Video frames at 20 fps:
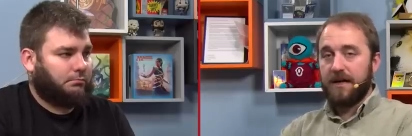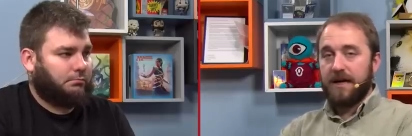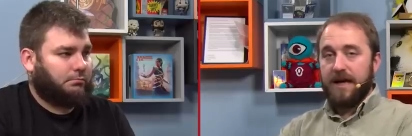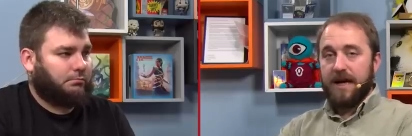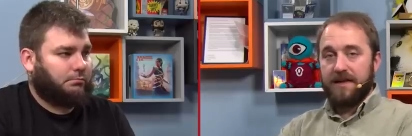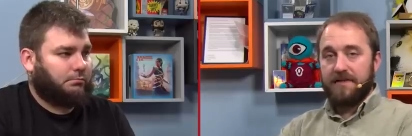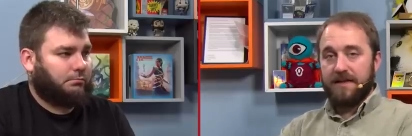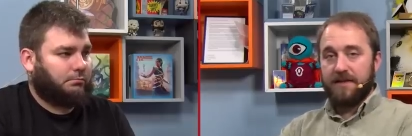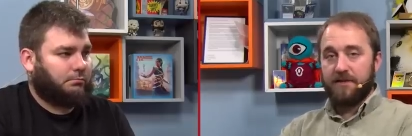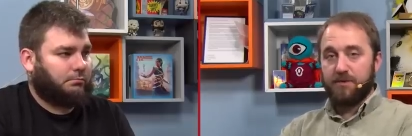
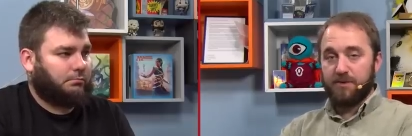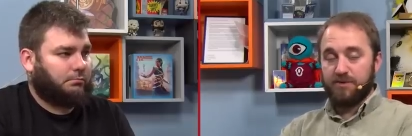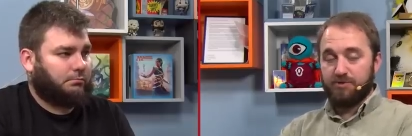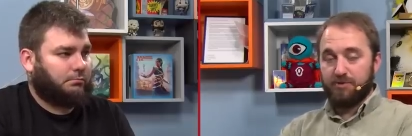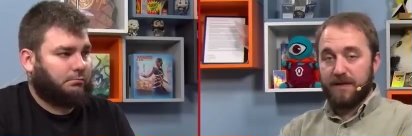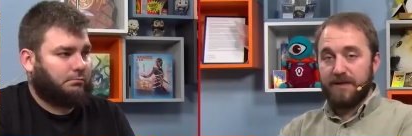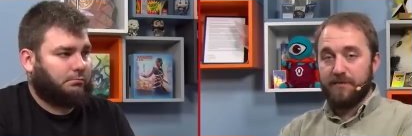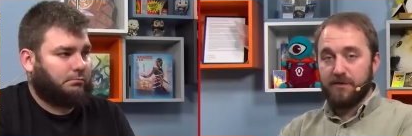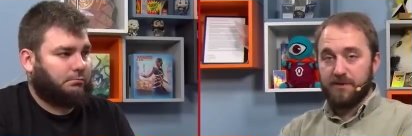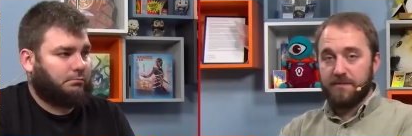Speaker 1: And then the
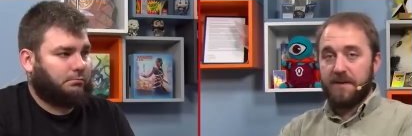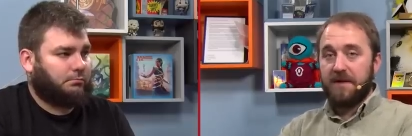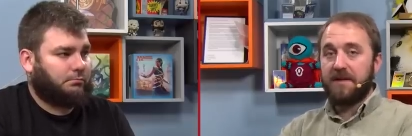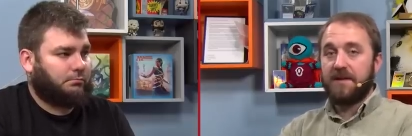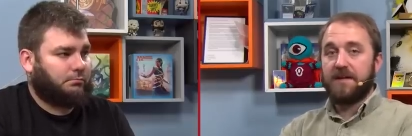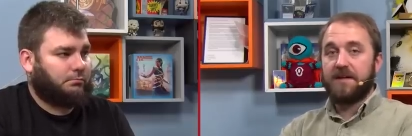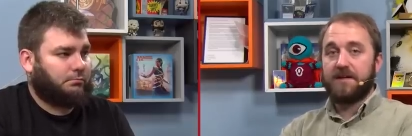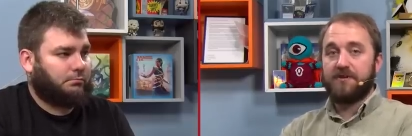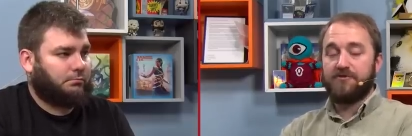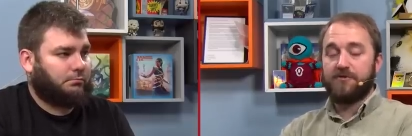retriever's
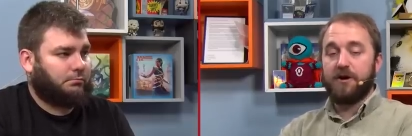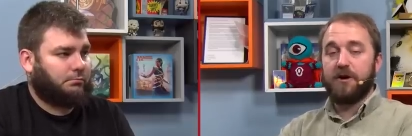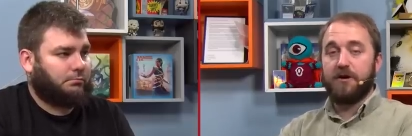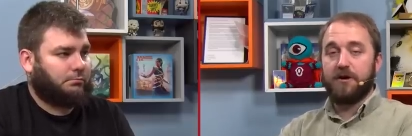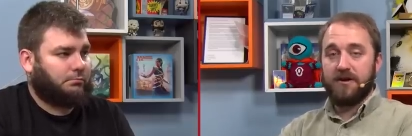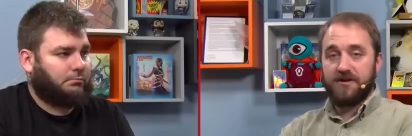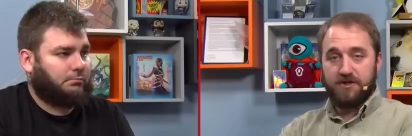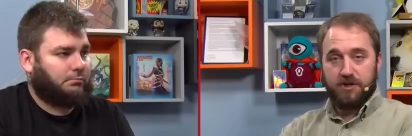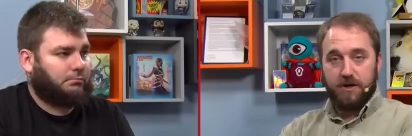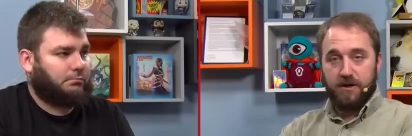ability can trigger
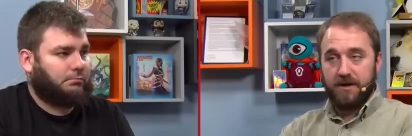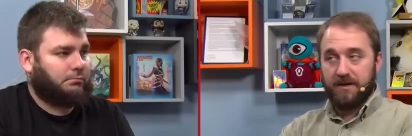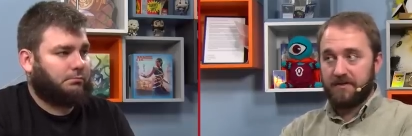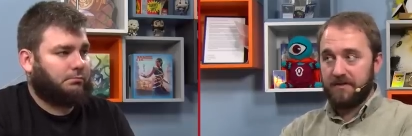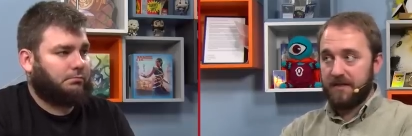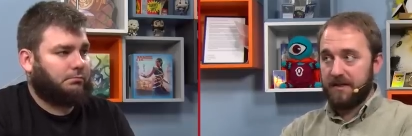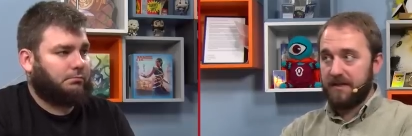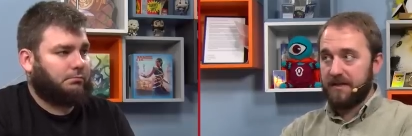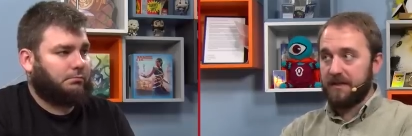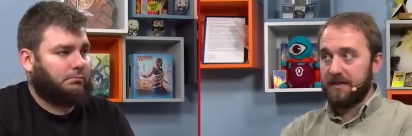and target
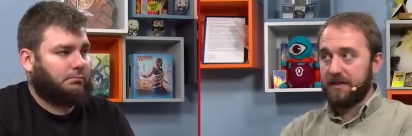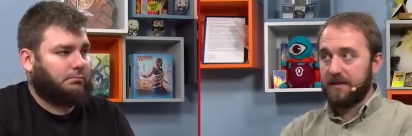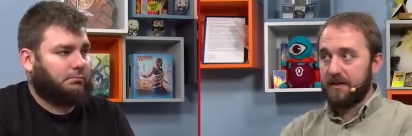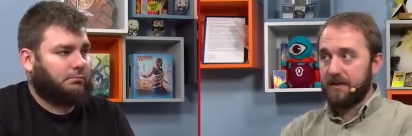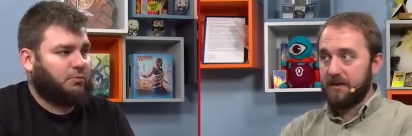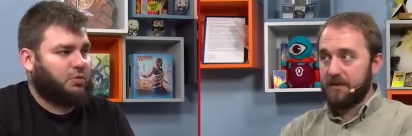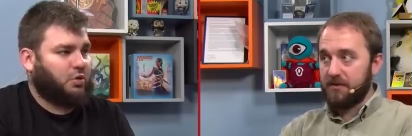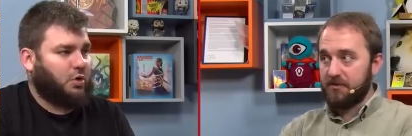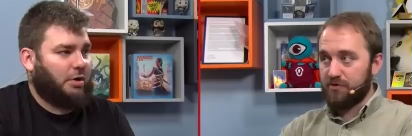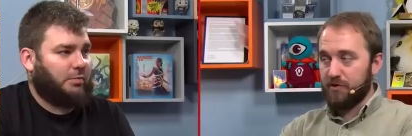the
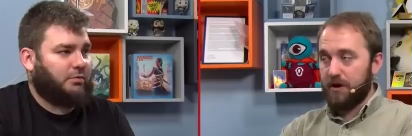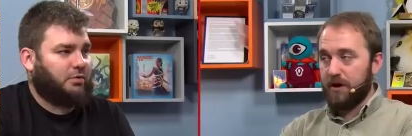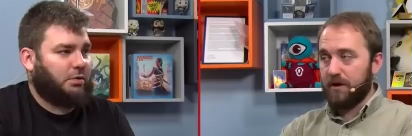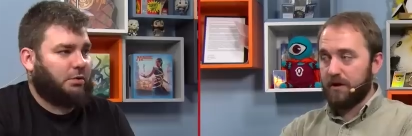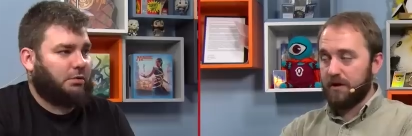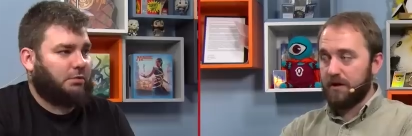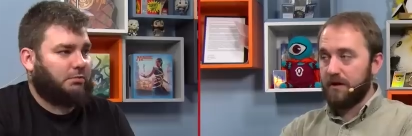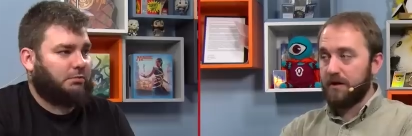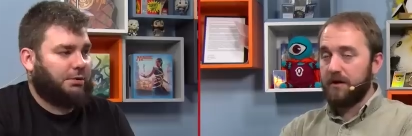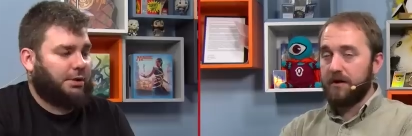scrap
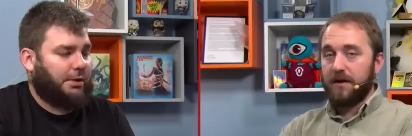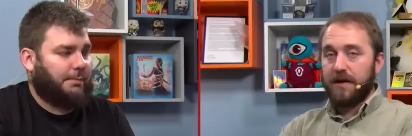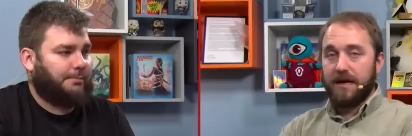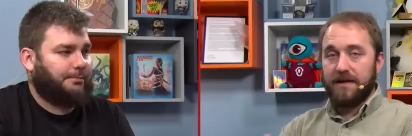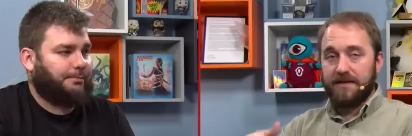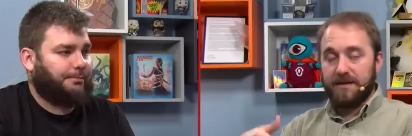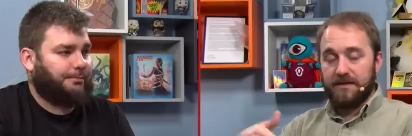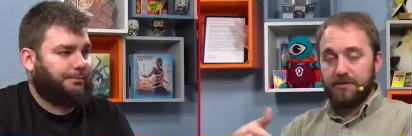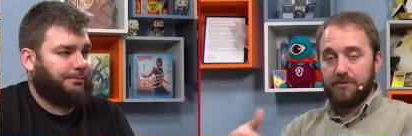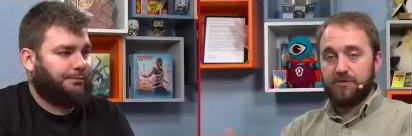trawler. Yeah.
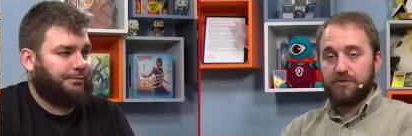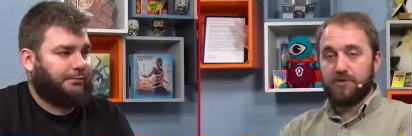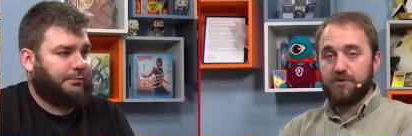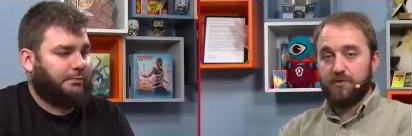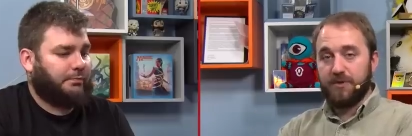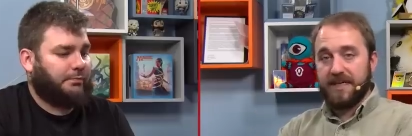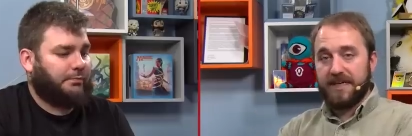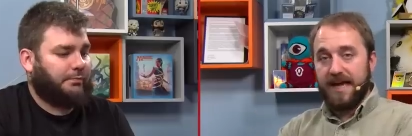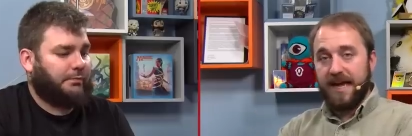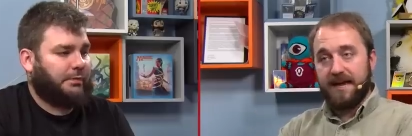And then you just
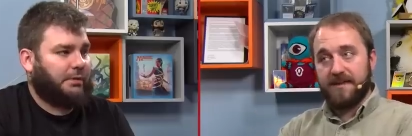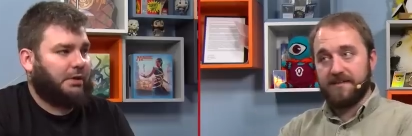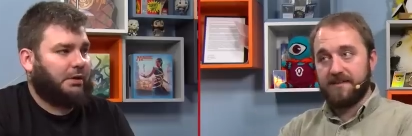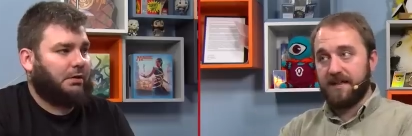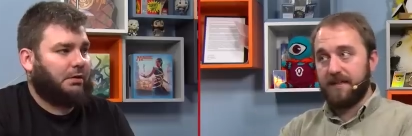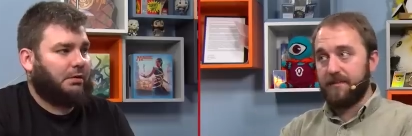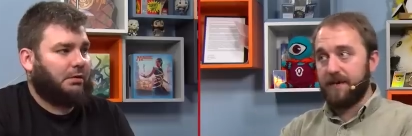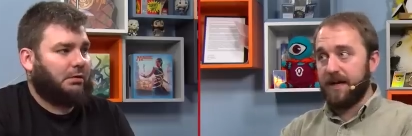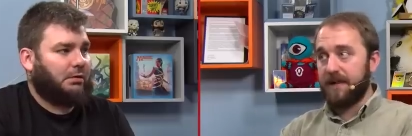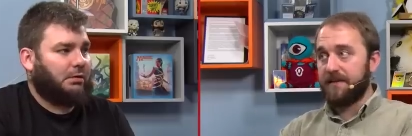recast
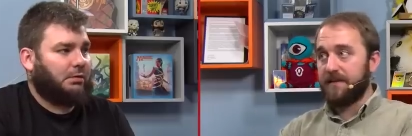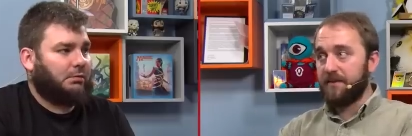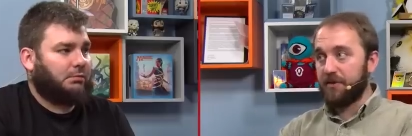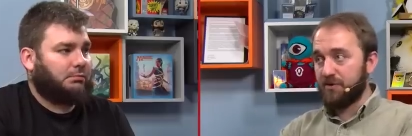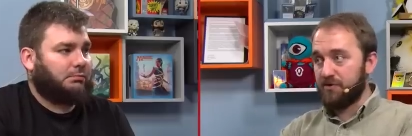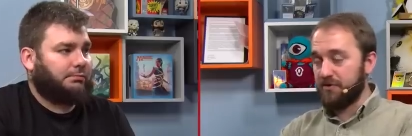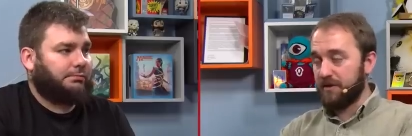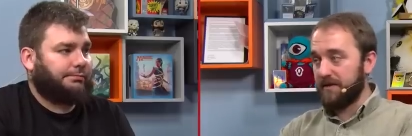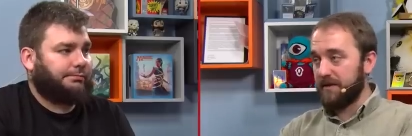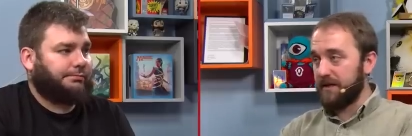them. And then the,
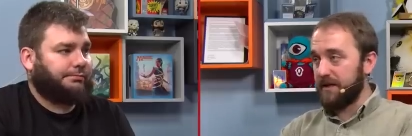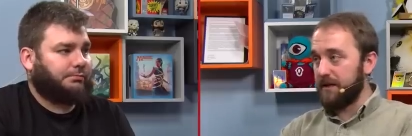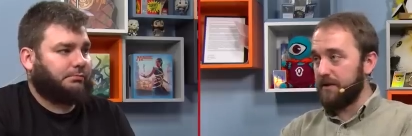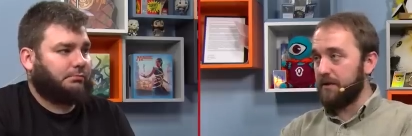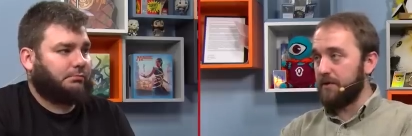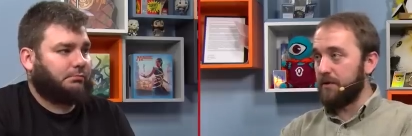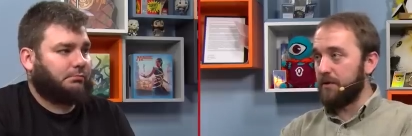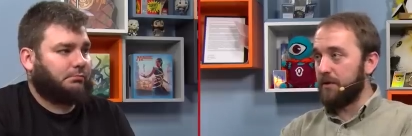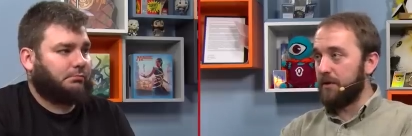the